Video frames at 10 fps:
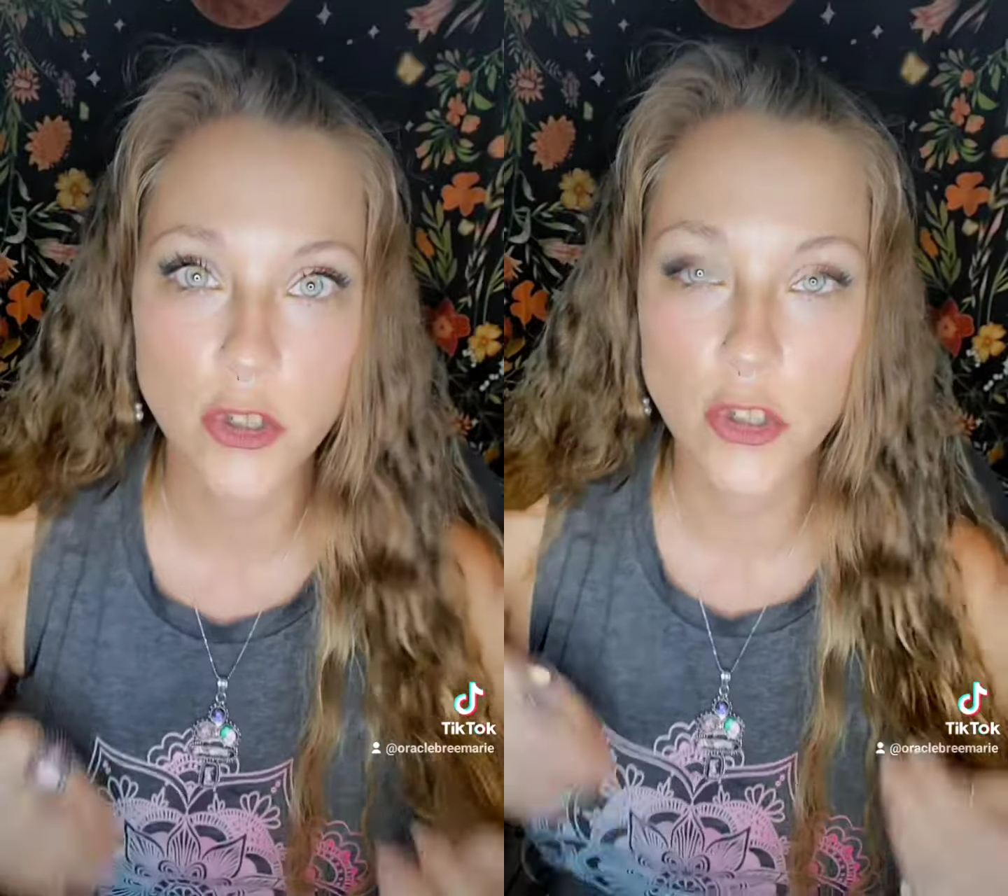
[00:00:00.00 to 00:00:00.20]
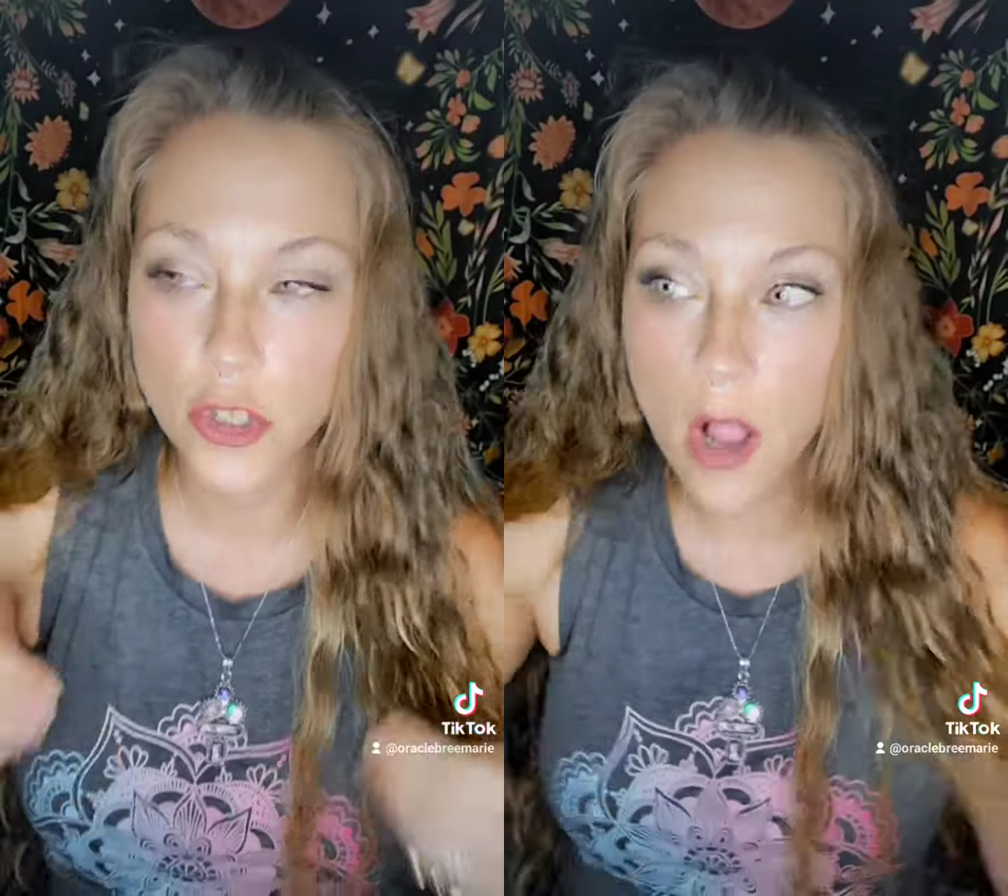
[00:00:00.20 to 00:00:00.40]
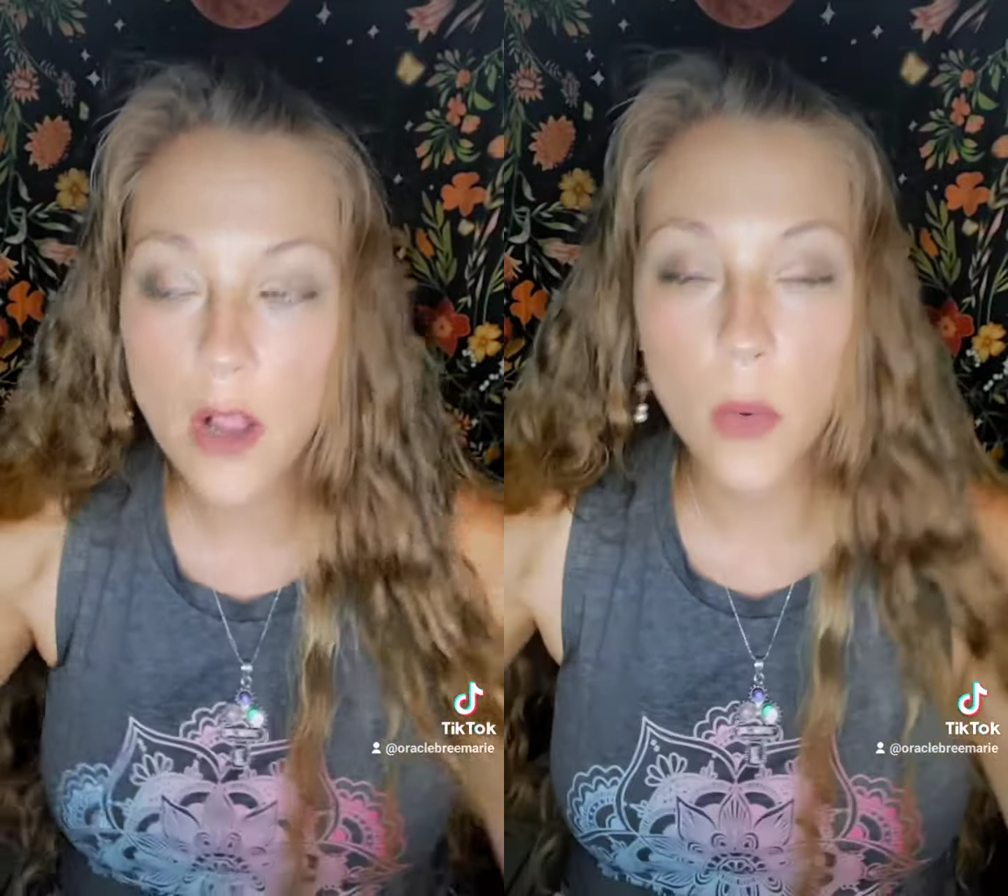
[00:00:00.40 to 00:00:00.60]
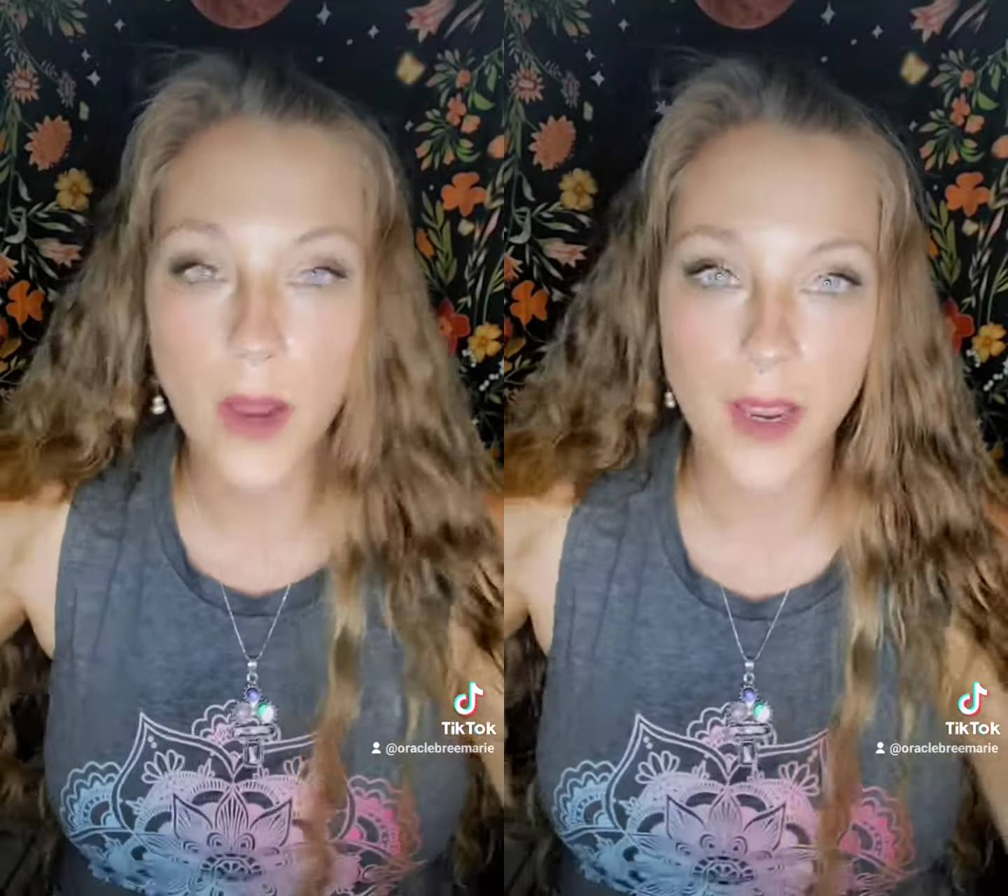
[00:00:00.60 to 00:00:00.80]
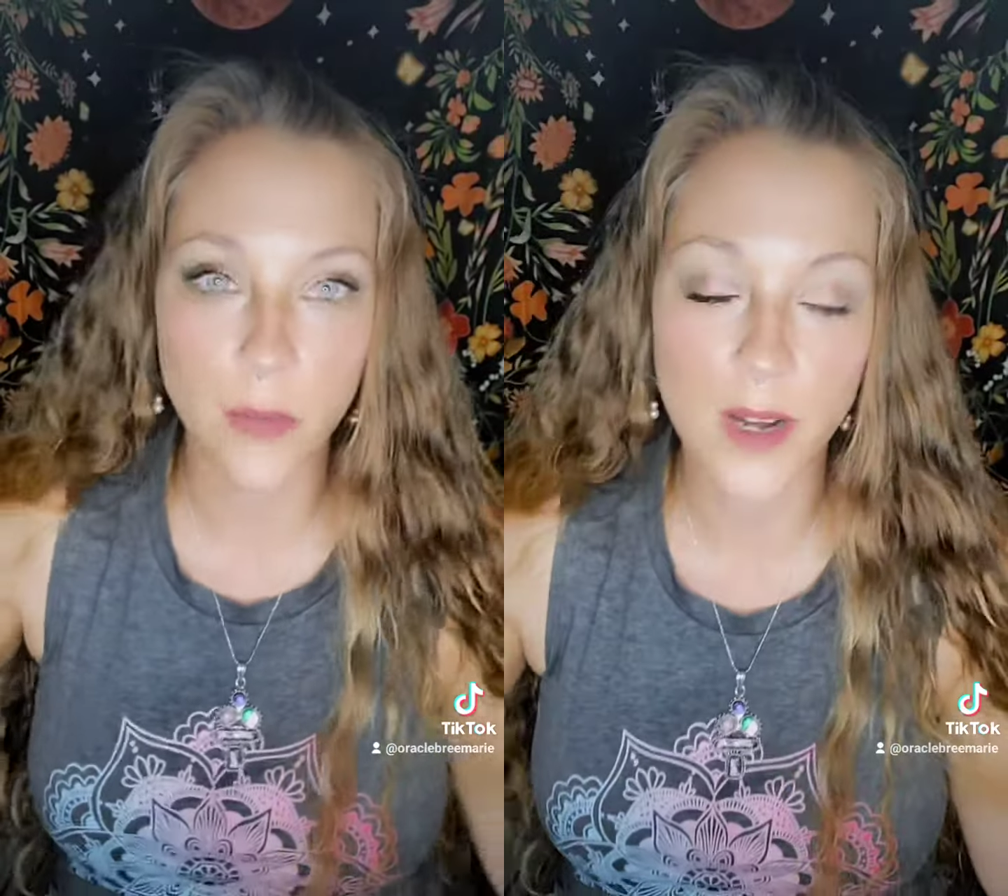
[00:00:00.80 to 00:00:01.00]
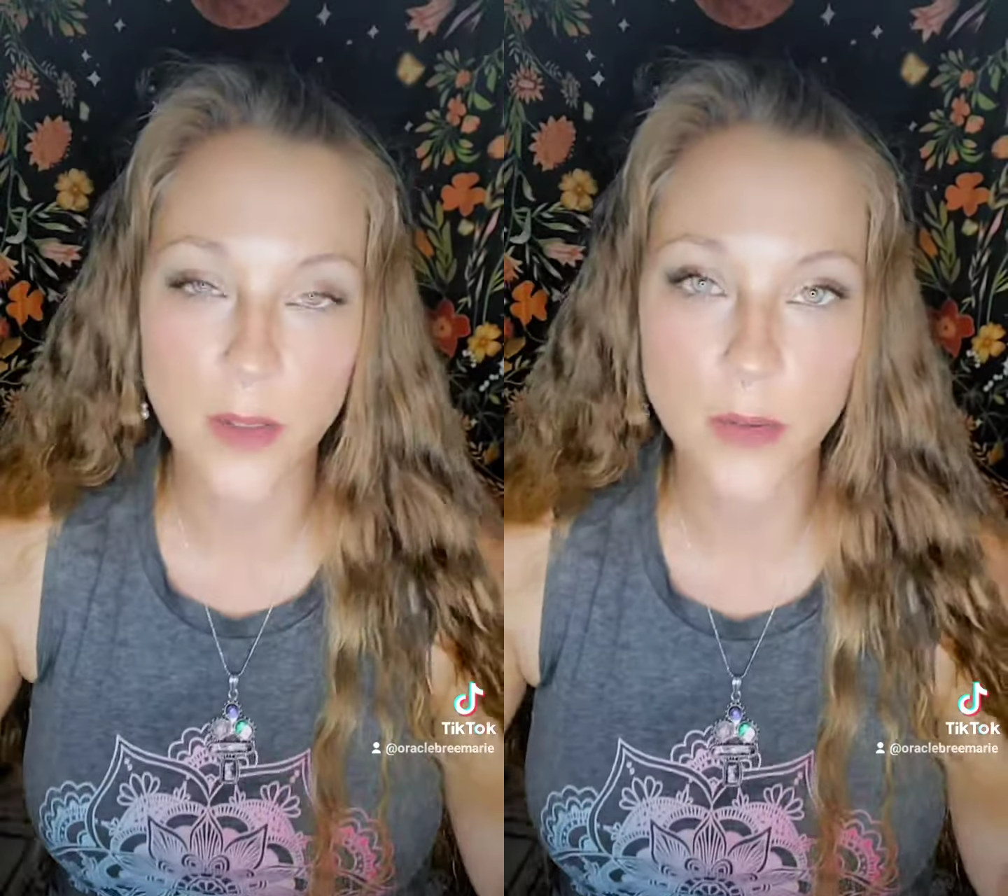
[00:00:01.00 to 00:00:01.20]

shockwave right